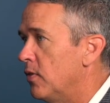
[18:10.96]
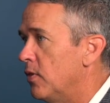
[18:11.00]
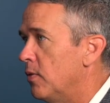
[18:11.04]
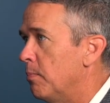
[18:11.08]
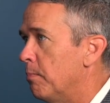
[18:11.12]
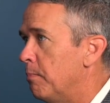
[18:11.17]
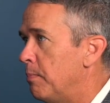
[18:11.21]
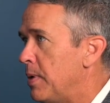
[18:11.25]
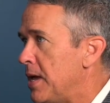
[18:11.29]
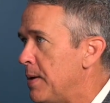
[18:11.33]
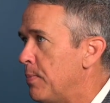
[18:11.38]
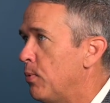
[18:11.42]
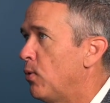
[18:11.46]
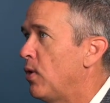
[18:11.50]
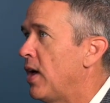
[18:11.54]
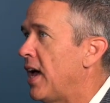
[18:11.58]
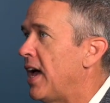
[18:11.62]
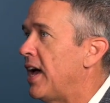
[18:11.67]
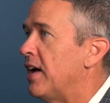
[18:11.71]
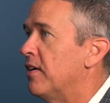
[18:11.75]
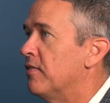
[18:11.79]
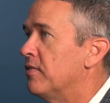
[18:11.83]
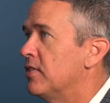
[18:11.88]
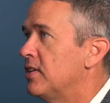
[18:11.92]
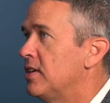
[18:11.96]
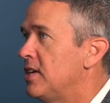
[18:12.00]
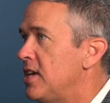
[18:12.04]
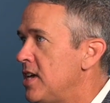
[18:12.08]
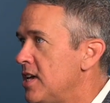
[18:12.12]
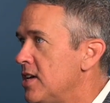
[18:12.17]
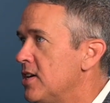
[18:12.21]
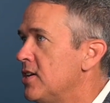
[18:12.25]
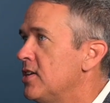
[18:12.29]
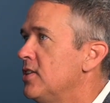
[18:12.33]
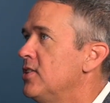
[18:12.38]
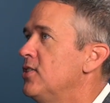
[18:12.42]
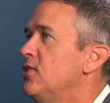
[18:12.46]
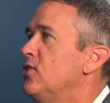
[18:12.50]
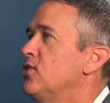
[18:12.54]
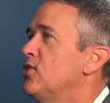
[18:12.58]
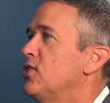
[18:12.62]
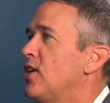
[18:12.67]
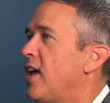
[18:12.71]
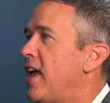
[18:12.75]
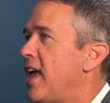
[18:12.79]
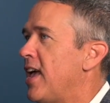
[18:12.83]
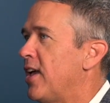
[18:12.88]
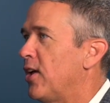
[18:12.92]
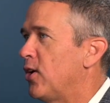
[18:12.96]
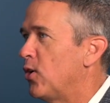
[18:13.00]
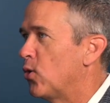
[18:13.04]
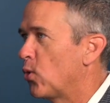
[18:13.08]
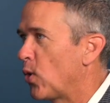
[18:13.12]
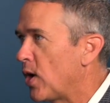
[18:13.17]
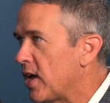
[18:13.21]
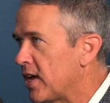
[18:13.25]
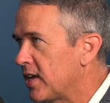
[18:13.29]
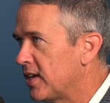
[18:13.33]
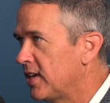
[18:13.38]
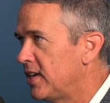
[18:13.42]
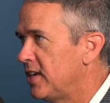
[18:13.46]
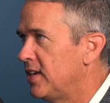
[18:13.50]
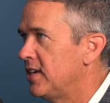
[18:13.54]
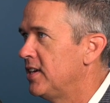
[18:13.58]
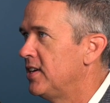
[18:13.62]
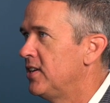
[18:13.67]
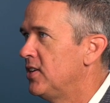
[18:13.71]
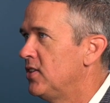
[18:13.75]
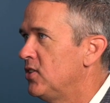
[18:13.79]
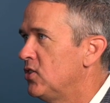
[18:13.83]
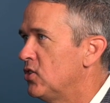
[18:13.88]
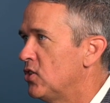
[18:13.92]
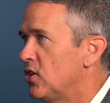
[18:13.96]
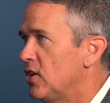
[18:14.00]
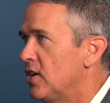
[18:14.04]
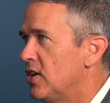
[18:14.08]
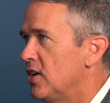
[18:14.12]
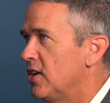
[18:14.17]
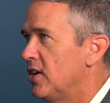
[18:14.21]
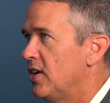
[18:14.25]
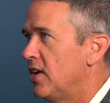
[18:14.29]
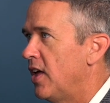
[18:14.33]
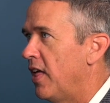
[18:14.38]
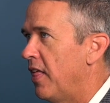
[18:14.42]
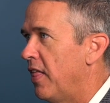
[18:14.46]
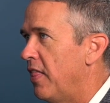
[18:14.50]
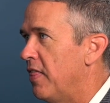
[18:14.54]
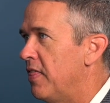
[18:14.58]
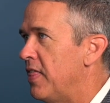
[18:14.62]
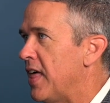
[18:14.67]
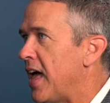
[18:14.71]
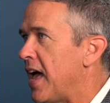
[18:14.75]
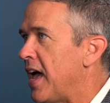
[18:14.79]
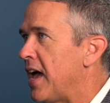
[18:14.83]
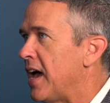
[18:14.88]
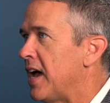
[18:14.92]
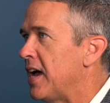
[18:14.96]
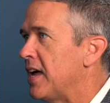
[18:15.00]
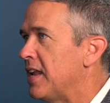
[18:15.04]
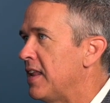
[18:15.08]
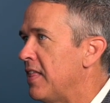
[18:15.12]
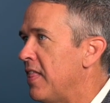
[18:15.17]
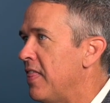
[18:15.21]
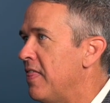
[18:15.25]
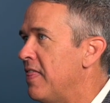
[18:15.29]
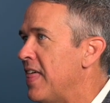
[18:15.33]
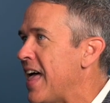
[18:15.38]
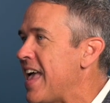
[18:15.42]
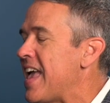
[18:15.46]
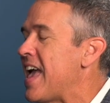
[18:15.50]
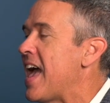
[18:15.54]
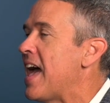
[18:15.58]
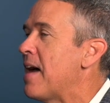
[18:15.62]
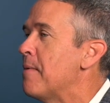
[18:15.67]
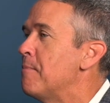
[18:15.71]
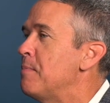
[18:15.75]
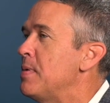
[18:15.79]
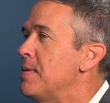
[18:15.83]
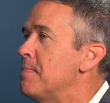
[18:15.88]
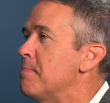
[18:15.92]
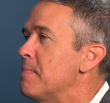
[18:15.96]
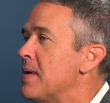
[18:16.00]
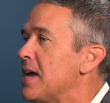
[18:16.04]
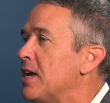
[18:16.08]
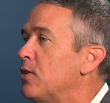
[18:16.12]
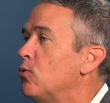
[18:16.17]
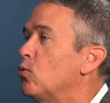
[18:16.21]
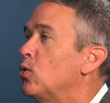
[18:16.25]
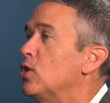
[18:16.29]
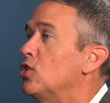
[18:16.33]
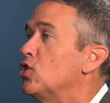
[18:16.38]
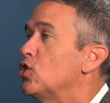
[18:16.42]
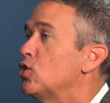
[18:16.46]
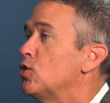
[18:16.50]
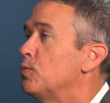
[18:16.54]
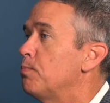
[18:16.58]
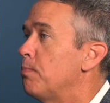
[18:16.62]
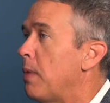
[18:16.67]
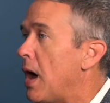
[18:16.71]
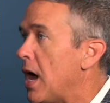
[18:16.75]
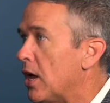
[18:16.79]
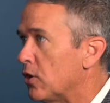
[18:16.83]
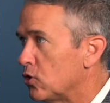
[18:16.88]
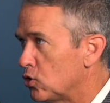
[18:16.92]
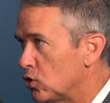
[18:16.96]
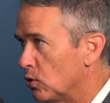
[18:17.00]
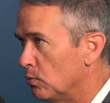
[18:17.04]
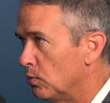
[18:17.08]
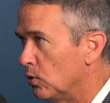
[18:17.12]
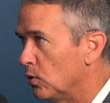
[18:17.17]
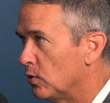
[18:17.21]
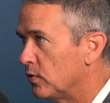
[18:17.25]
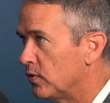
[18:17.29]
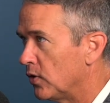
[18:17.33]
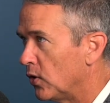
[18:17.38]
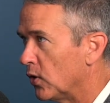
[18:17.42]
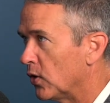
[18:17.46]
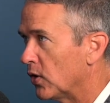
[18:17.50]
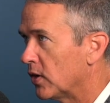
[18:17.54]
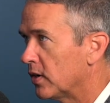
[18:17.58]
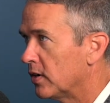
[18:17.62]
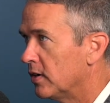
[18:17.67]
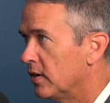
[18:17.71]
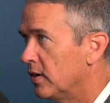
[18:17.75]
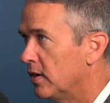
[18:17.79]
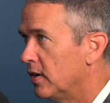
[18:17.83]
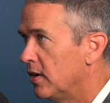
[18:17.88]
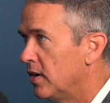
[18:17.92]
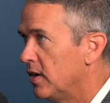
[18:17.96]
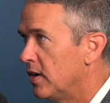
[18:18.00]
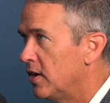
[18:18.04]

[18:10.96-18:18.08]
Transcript: People have kids and grandkids that they have been made responsible for. Mm-hmm.